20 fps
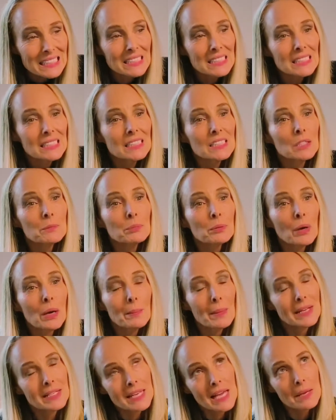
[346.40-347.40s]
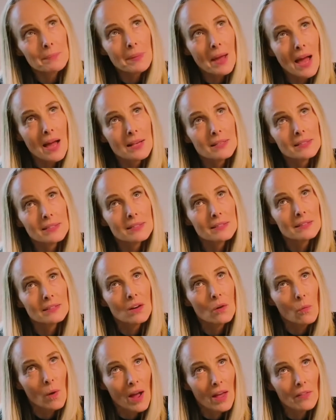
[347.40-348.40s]
to pray. My dad passed a
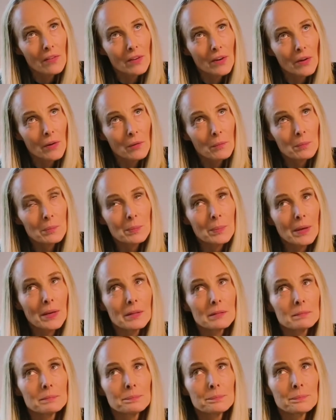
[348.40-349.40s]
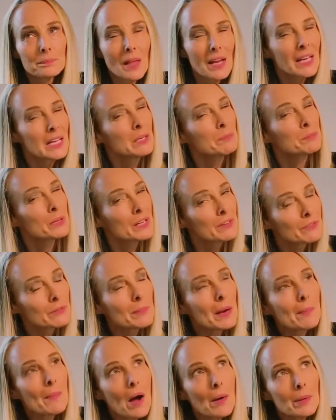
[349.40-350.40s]
while ago, but I gotta pray for my
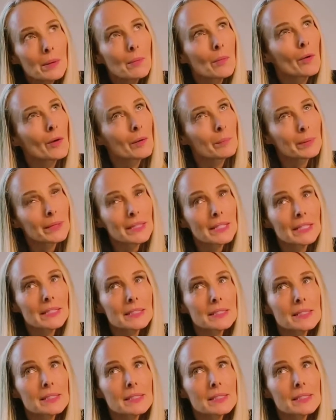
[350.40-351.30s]
mama more because,